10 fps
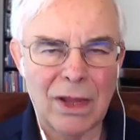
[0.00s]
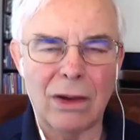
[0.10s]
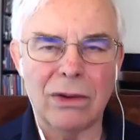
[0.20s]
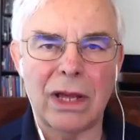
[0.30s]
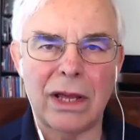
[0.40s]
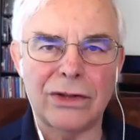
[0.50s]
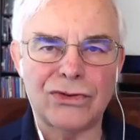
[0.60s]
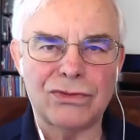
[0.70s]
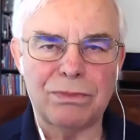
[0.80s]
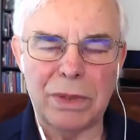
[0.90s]
Okay,
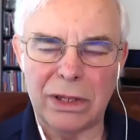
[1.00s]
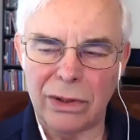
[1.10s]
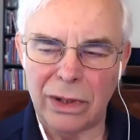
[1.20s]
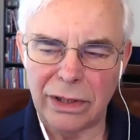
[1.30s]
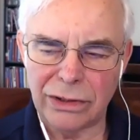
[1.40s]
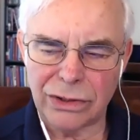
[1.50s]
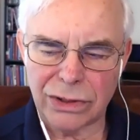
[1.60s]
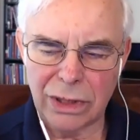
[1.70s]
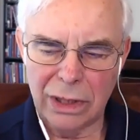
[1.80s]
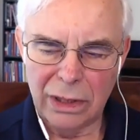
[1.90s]
it's because